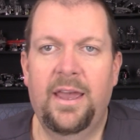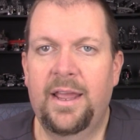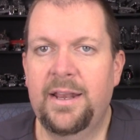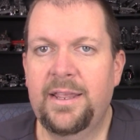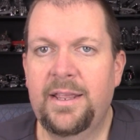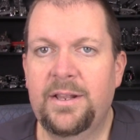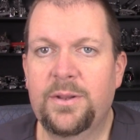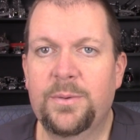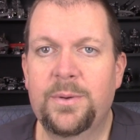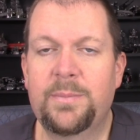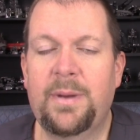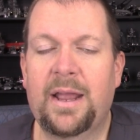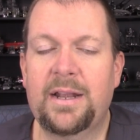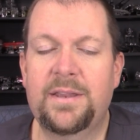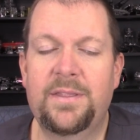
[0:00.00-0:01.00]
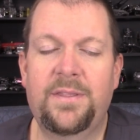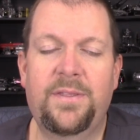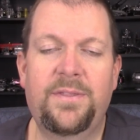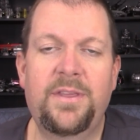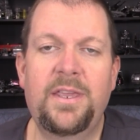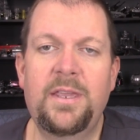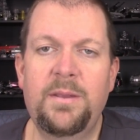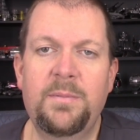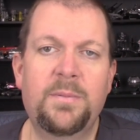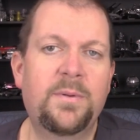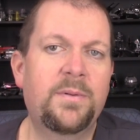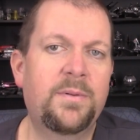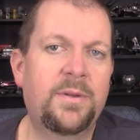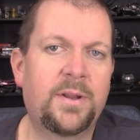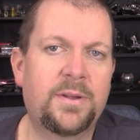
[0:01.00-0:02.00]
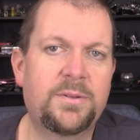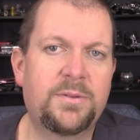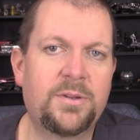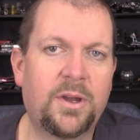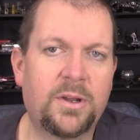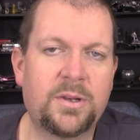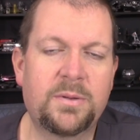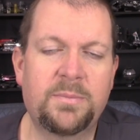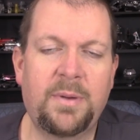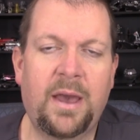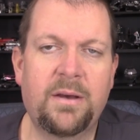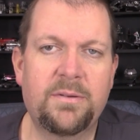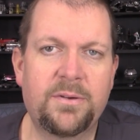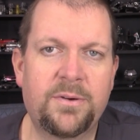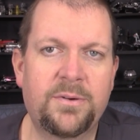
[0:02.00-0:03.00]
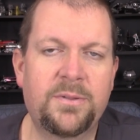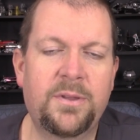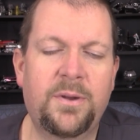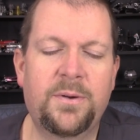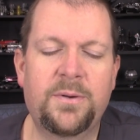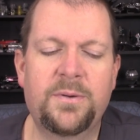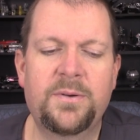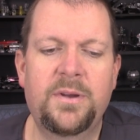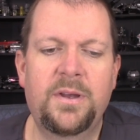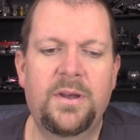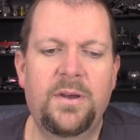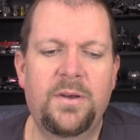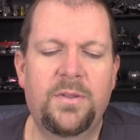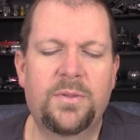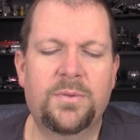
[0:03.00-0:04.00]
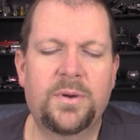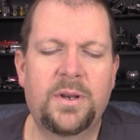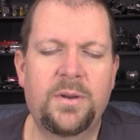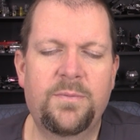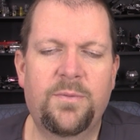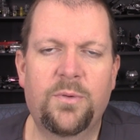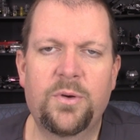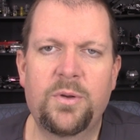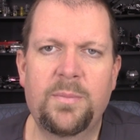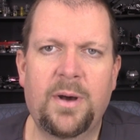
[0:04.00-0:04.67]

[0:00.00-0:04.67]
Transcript: And again, going back to the theme, you know, I talked about earlier, three, four new